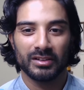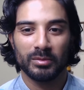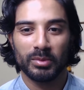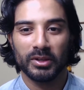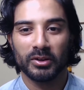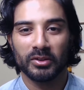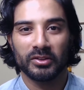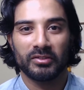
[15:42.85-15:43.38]

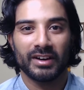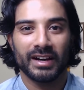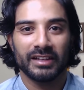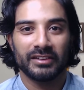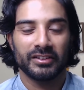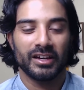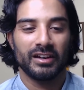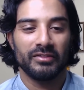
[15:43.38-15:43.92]
be on the
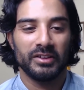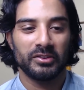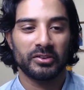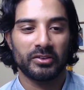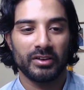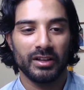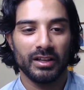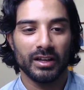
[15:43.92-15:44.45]
right side of
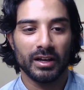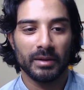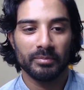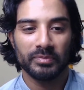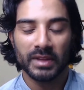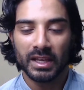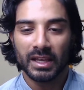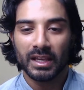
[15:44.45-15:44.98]
history,
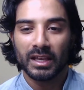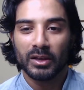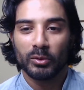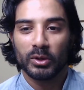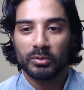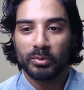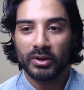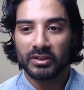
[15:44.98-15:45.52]

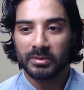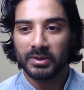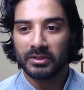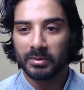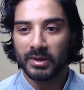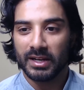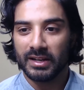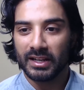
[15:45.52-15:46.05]
which brings me
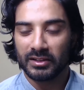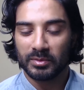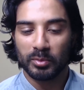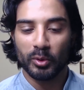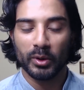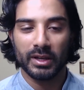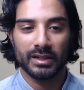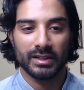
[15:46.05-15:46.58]
to my next
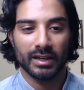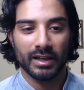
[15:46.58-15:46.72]
point.